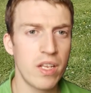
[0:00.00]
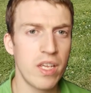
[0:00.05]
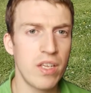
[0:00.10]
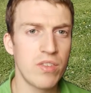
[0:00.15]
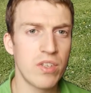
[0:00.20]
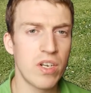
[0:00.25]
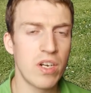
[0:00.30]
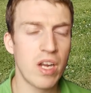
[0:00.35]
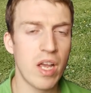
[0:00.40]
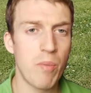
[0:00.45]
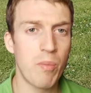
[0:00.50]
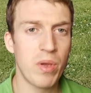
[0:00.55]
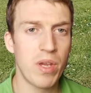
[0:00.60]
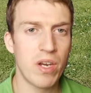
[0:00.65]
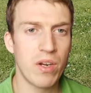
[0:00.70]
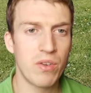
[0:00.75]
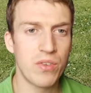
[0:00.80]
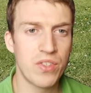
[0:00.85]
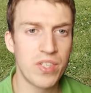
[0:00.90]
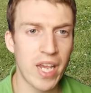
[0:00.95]
These are a
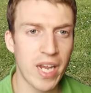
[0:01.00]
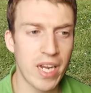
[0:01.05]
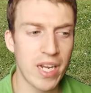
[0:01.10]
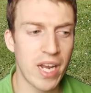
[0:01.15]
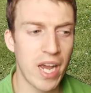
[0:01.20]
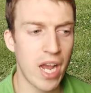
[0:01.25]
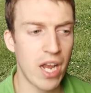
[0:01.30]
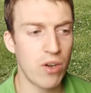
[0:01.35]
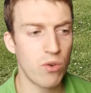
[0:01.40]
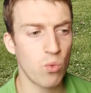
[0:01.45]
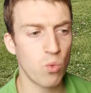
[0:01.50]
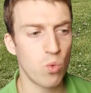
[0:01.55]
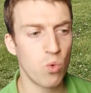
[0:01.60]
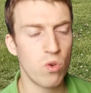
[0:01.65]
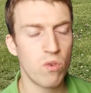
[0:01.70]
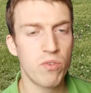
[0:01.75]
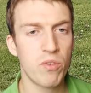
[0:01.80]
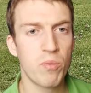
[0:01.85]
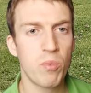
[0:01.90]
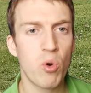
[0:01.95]
pair of second-hand
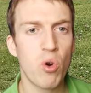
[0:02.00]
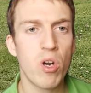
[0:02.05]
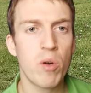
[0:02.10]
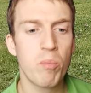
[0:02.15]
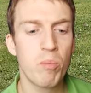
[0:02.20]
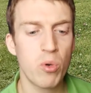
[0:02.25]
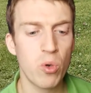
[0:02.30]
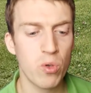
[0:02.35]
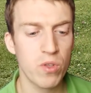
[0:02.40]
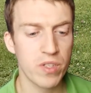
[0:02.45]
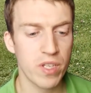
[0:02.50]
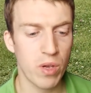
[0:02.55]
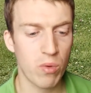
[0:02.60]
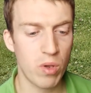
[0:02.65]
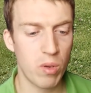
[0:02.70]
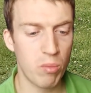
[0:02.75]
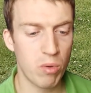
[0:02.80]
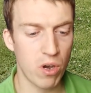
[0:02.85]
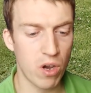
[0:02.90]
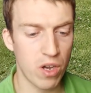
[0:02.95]
Sport boots
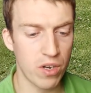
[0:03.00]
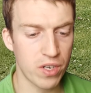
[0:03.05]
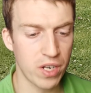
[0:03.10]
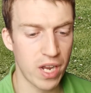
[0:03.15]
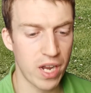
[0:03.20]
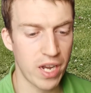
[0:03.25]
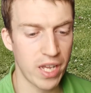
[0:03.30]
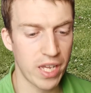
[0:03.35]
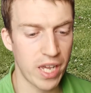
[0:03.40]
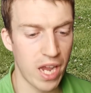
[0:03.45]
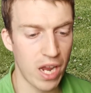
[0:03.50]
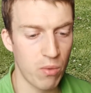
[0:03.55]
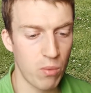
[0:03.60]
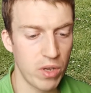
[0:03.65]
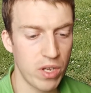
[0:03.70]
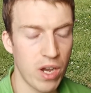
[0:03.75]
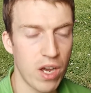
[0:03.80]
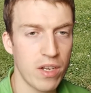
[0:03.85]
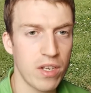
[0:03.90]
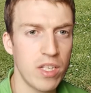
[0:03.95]
that we bought, and again,
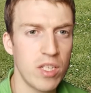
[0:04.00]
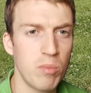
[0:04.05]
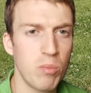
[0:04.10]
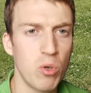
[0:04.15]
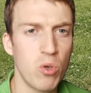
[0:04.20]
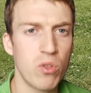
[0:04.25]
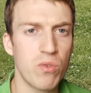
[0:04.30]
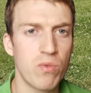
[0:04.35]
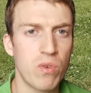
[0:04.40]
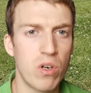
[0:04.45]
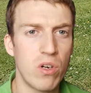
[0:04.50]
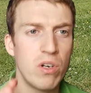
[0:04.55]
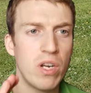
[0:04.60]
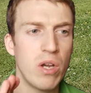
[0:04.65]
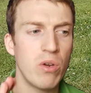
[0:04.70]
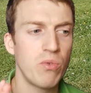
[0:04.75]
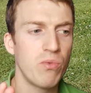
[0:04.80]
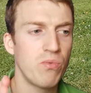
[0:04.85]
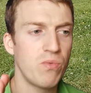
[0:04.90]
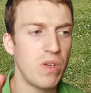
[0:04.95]
we got these boots for
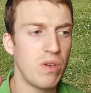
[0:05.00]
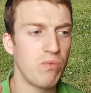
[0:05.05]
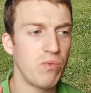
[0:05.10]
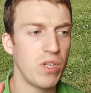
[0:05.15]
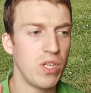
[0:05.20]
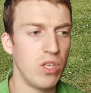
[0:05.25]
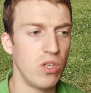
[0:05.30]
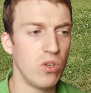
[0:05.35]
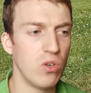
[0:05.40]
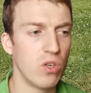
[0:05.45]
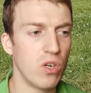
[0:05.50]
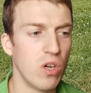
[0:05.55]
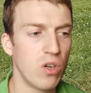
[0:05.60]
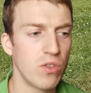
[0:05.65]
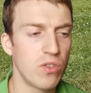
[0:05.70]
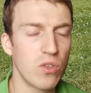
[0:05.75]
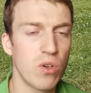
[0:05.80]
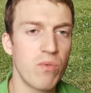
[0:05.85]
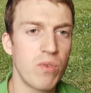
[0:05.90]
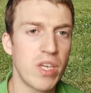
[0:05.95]
around 50
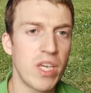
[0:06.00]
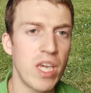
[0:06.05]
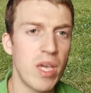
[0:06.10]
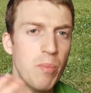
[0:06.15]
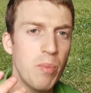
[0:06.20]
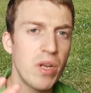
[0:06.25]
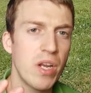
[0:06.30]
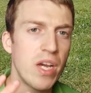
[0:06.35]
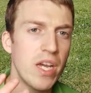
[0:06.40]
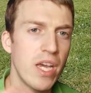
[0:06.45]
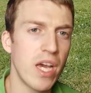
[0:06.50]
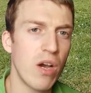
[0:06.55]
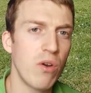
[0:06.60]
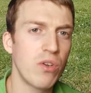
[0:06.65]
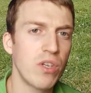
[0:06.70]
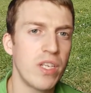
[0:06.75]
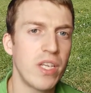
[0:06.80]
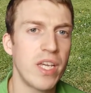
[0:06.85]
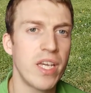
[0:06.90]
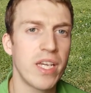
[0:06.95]
euro. So if you keep an eye
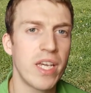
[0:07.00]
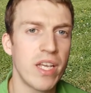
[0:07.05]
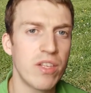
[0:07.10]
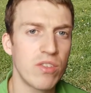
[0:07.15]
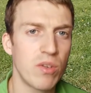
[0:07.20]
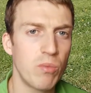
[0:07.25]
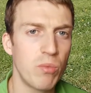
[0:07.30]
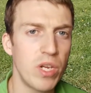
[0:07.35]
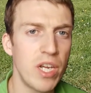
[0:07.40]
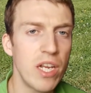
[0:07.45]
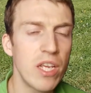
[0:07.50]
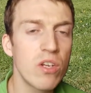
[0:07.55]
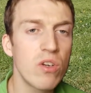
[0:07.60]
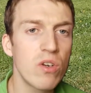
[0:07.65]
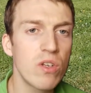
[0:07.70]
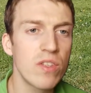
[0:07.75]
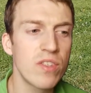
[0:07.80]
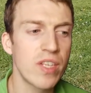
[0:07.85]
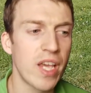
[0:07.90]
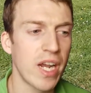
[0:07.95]
out, you can get some really
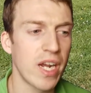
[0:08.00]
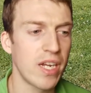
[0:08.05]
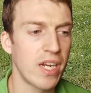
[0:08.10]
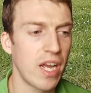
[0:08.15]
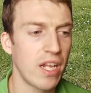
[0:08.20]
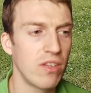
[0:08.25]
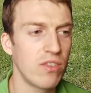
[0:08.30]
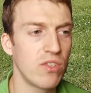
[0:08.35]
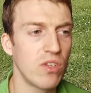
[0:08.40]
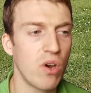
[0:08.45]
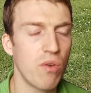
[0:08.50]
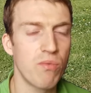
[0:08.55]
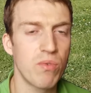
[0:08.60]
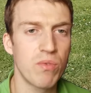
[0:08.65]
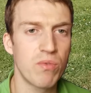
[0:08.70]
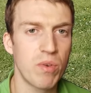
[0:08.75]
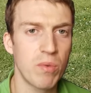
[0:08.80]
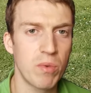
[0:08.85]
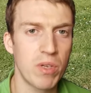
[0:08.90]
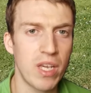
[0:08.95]
good second-hand
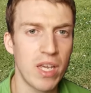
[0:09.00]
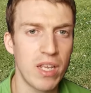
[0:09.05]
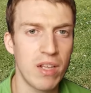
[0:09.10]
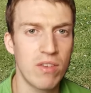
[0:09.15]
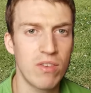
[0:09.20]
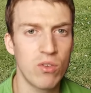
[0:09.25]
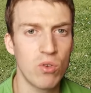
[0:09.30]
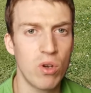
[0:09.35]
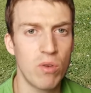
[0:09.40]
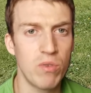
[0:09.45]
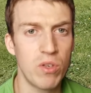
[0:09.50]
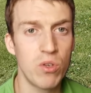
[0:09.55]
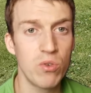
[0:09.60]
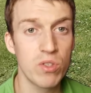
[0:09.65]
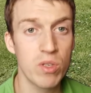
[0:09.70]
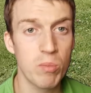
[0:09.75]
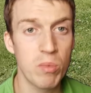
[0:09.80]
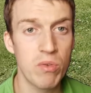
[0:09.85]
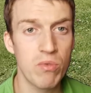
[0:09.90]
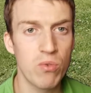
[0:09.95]
stuff from kids who have
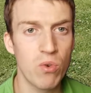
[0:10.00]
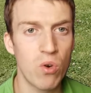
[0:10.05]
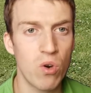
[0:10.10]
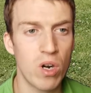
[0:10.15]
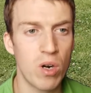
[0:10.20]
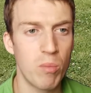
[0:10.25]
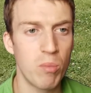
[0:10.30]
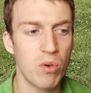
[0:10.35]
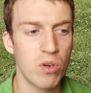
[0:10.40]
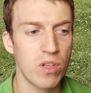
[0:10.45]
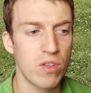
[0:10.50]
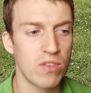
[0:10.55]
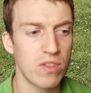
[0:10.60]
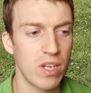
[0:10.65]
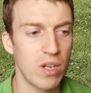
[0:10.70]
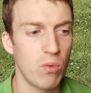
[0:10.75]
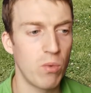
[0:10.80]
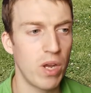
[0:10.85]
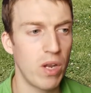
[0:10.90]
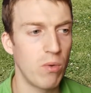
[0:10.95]
used it before, but it's
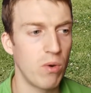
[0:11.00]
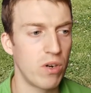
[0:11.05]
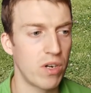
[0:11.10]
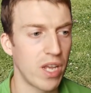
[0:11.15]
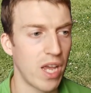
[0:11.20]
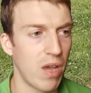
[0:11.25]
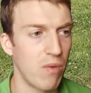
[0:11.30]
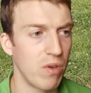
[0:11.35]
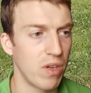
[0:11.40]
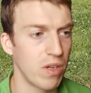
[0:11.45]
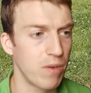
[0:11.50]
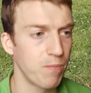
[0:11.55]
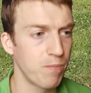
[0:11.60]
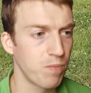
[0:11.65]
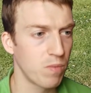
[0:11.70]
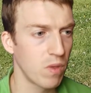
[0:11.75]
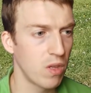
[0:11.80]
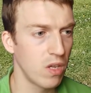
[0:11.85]
still well worth having.